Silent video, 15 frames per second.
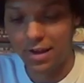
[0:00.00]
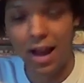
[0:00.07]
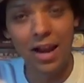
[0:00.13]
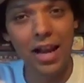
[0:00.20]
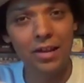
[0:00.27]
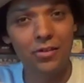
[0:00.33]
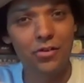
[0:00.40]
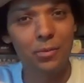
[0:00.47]
I
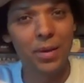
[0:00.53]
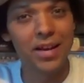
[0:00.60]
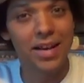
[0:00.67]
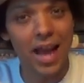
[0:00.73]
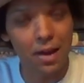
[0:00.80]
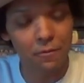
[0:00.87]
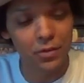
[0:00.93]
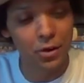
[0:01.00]
lent it to my
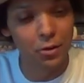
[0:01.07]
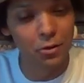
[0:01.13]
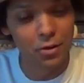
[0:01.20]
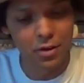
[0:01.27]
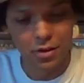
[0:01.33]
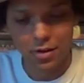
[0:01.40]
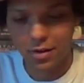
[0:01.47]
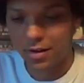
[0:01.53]
nephew
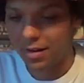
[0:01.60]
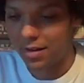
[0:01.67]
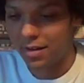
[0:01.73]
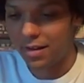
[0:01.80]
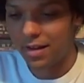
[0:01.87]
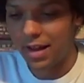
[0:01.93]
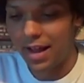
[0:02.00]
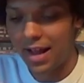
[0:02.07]

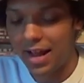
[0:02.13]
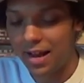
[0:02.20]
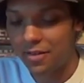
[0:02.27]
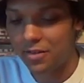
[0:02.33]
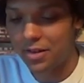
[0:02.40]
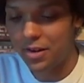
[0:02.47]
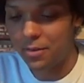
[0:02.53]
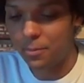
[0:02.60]

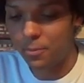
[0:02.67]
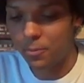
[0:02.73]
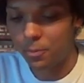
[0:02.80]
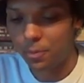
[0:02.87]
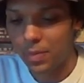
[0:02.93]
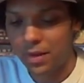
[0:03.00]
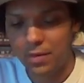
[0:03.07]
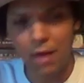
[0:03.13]
and um,
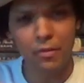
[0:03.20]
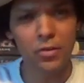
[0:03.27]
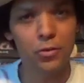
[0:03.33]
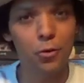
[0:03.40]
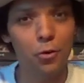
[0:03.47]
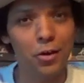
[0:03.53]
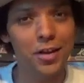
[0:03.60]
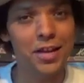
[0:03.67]
never
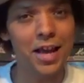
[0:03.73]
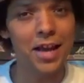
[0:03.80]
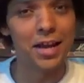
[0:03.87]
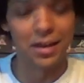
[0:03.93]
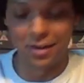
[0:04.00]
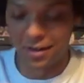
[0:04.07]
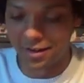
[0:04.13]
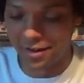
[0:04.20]
saw it
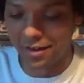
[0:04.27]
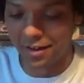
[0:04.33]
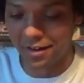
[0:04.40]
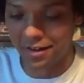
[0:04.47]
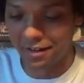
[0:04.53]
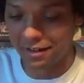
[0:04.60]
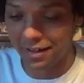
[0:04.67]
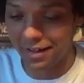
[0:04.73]
again.
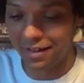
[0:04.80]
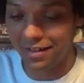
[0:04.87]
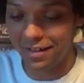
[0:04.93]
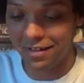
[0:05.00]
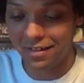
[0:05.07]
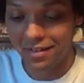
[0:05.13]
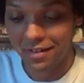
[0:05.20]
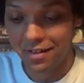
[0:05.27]

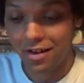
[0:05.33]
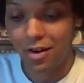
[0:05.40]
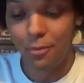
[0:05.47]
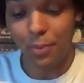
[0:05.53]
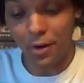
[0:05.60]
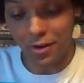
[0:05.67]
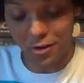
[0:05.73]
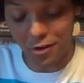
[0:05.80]

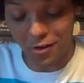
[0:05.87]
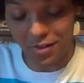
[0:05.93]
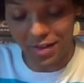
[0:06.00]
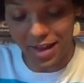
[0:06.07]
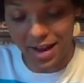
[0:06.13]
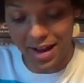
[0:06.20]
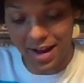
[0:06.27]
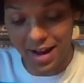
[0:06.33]
but I got it
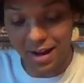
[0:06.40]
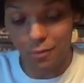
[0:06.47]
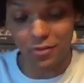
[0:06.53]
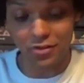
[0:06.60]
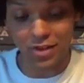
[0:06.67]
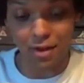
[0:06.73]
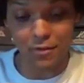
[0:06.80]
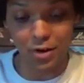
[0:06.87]
there and it
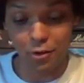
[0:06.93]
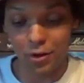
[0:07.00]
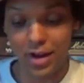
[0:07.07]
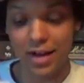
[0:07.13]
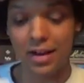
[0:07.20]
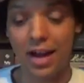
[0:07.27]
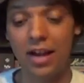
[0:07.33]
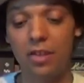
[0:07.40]
was seven
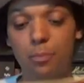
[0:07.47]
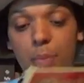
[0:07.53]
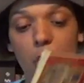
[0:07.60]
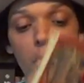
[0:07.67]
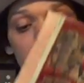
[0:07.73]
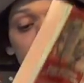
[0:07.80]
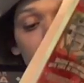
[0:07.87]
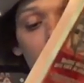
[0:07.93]
quid and it's
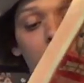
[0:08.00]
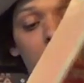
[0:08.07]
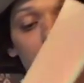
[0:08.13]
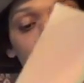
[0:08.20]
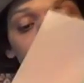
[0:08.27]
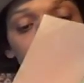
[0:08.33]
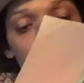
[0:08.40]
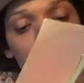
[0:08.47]

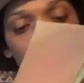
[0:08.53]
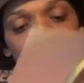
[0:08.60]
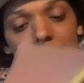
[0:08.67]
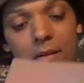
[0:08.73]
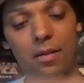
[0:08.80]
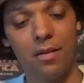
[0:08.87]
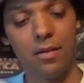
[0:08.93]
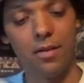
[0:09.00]
Pokemon
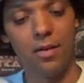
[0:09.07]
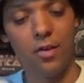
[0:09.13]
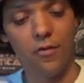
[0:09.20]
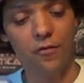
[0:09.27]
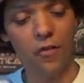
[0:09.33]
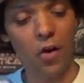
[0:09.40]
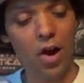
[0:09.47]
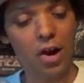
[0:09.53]

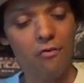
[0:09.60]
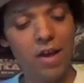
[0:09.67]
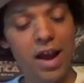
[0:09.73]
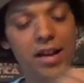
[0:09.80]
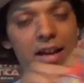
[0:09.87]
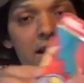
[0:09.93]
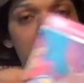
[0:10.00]
Fire Red